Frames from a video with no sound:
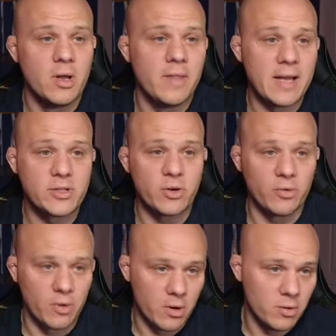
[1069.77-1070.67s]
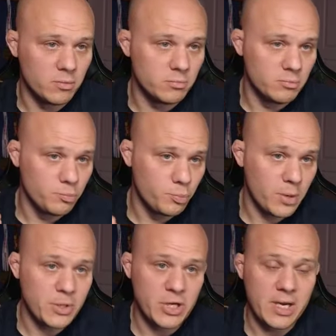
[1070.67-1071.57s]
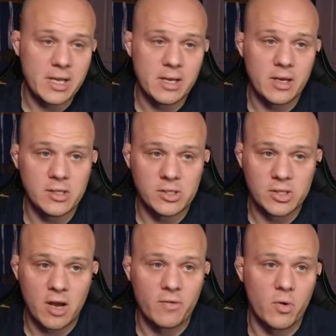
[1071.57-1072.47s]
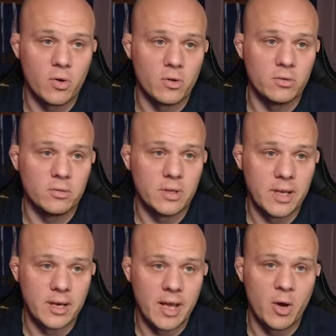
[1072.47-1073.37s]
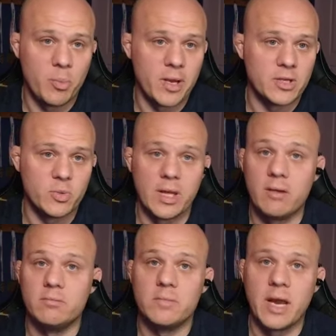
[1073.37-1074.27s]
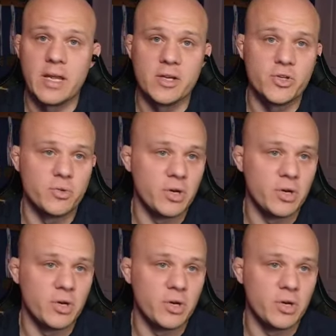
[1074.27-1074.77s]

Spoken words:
That's going to grow pretty much any soft coral in LPS without any issue.